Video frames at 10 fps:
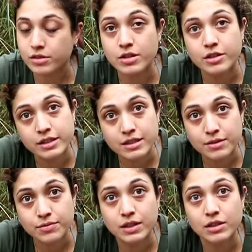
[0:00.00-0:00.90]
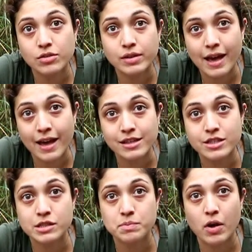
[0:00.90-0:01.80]
Alternatively, you can
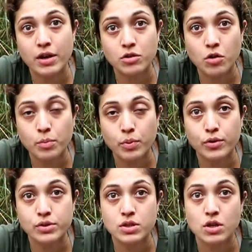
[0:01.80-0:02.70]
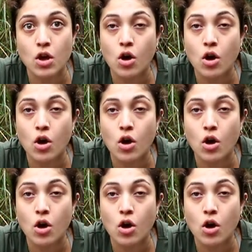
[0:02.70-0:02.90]
just buy compost